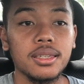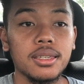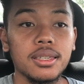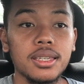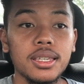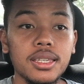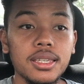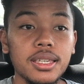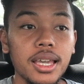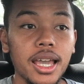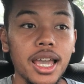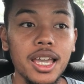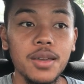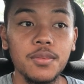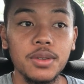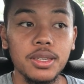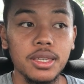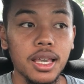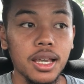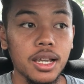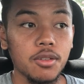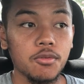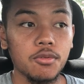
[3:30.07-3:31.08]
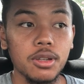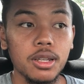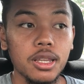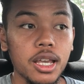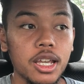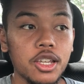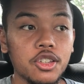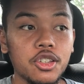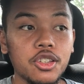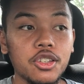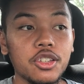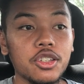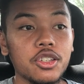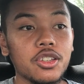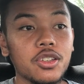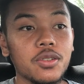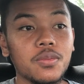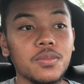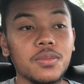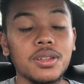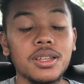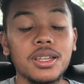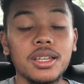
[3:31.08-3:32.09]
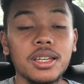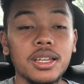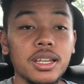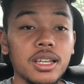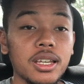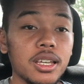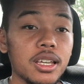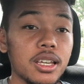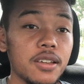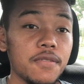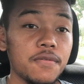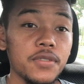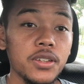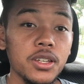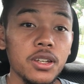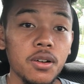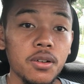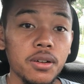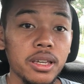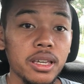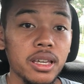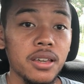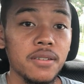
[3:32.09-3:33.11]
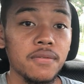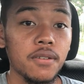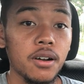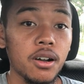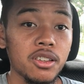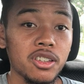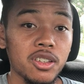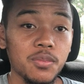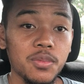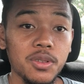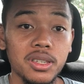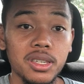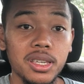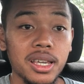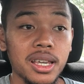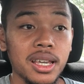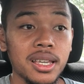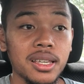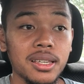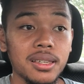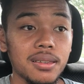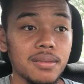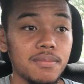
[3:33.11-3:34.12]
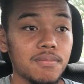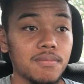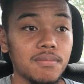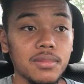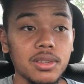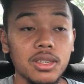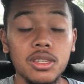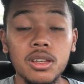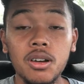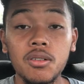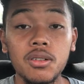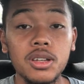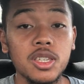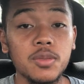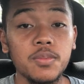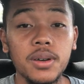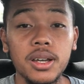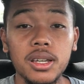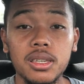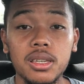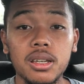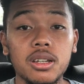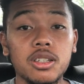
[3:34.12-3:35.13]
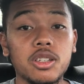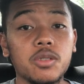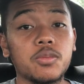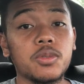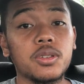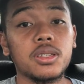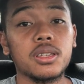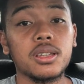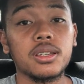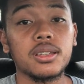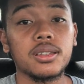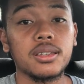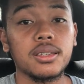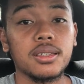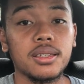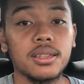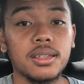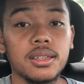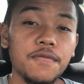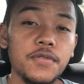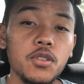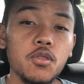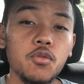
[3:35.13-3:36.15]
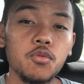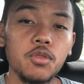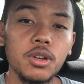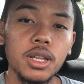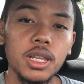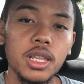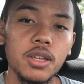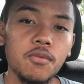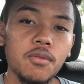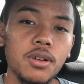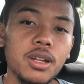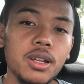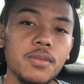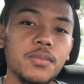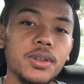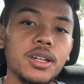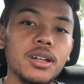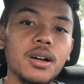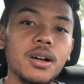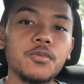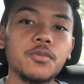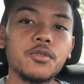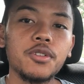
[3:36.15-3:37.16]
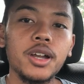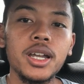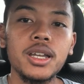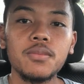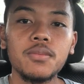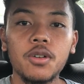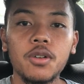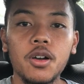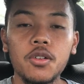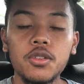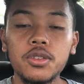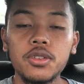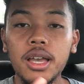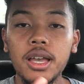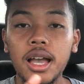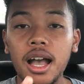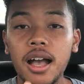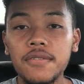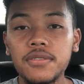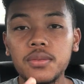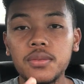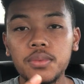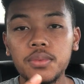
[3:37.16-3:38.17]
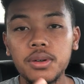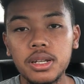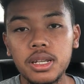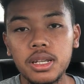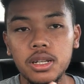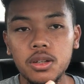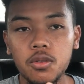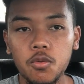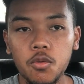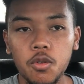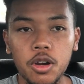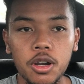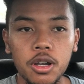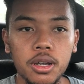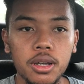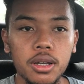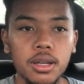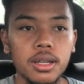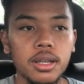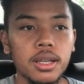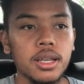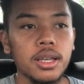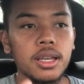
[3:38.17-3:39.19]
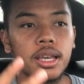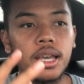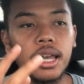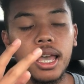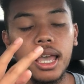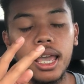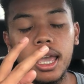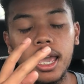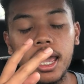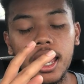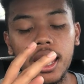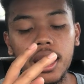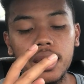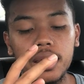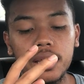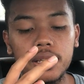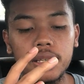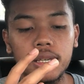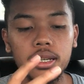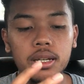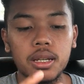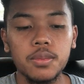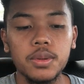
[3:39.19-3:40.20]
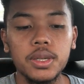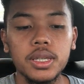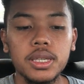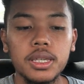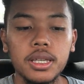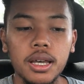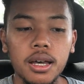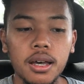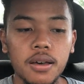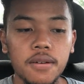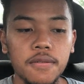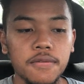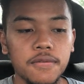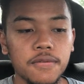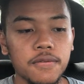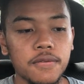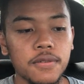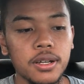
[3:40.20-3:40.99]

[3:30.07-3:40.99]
This game is like a relationship. If you don't give 100%, don't expect 100%. If you really want to become great, bro, you have to put in the work, and it's going to be tough.